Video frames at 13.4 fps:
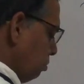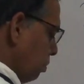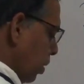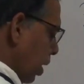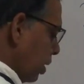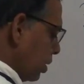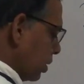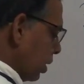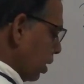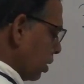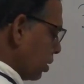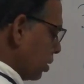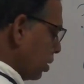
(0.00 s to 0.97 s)
by
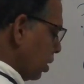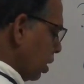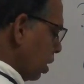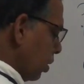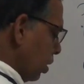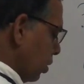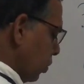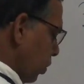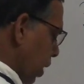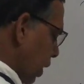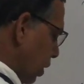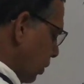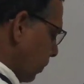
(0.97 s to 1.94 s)
6 equal to
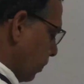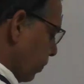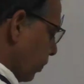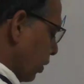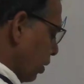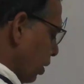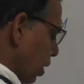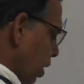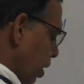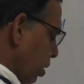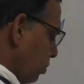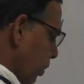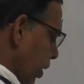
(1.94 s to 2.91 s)
1
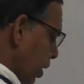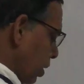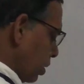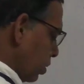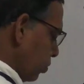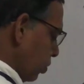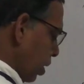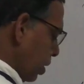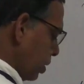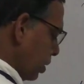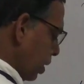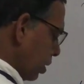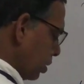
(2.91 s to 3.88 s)
implies
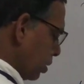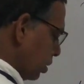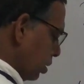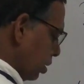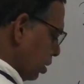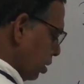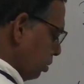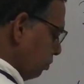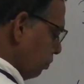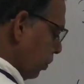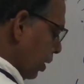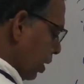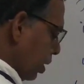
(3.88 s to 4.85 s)
thrice x
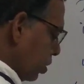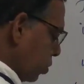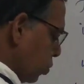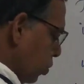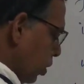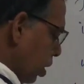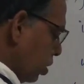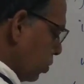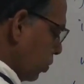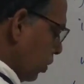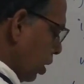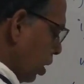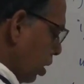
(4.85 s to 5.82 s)
plus twice
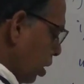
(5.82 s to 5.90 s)
y